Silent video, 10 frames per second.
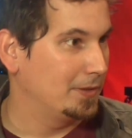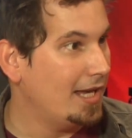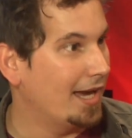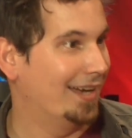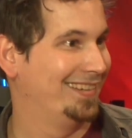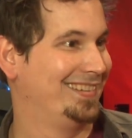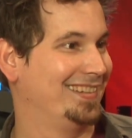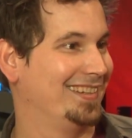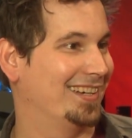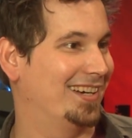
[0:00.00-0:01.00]
but yeah.
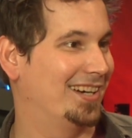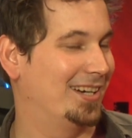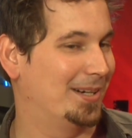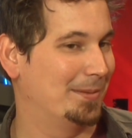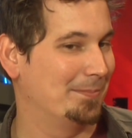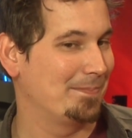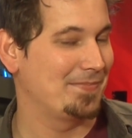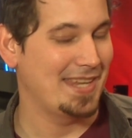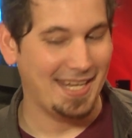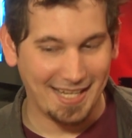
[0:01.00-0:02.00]
Okay. Um,
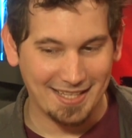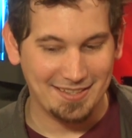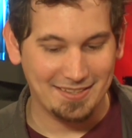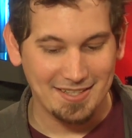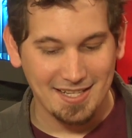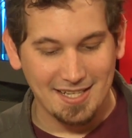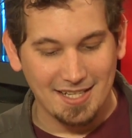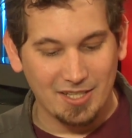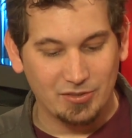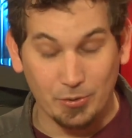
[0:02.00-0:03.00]
and
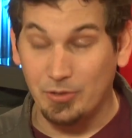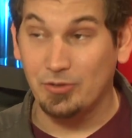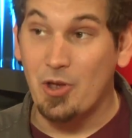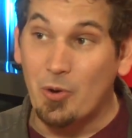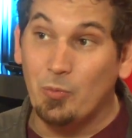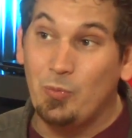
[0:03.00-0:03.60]
so there's no